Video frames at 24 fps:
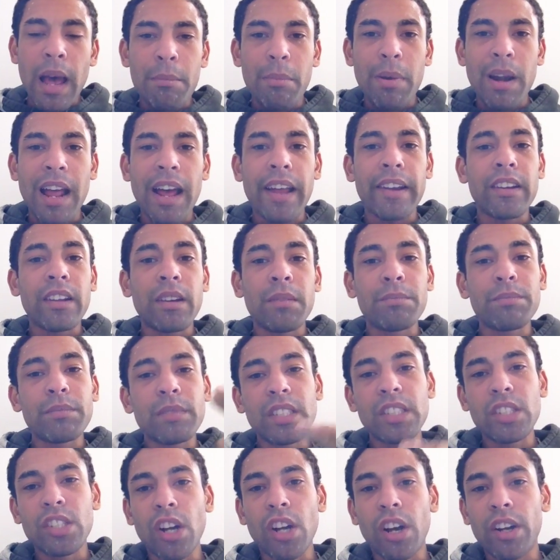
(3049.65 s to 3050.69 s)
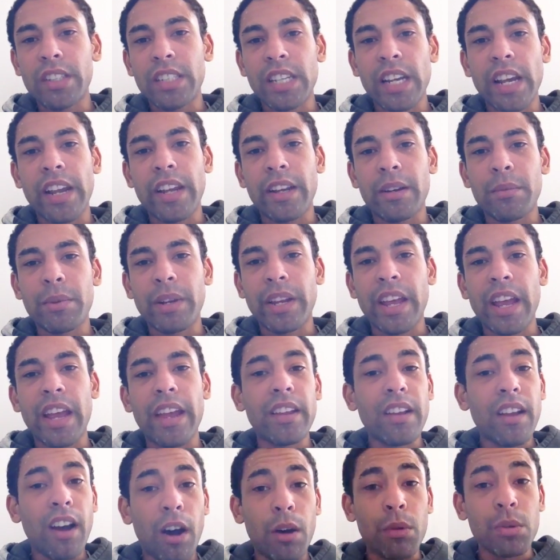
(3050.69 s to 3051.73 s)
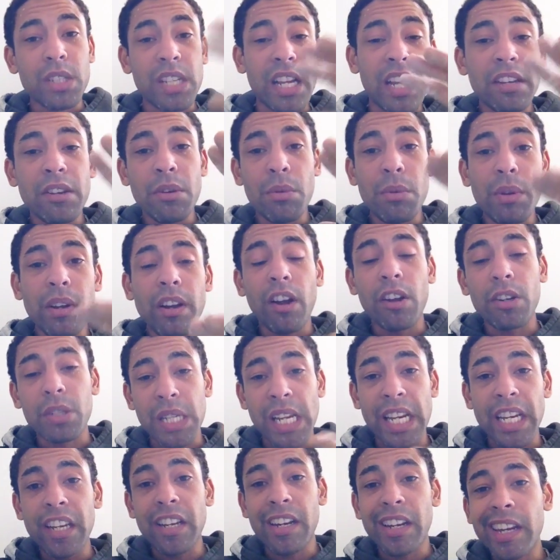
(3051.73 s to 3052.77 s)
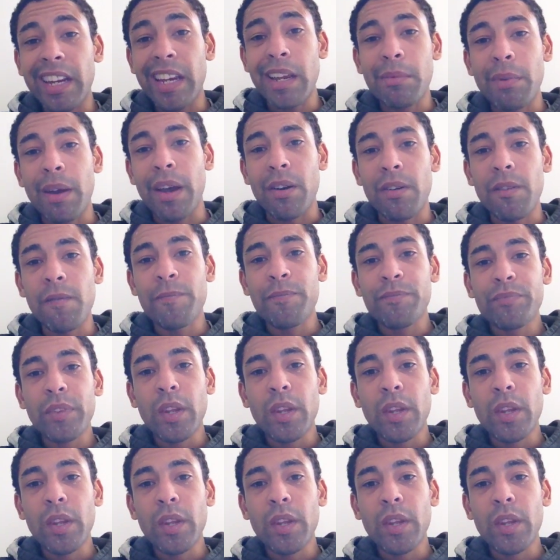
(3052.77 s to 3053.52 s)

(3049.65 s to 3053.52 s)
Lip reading: platinum, and titanium. Okay, I'll send you an email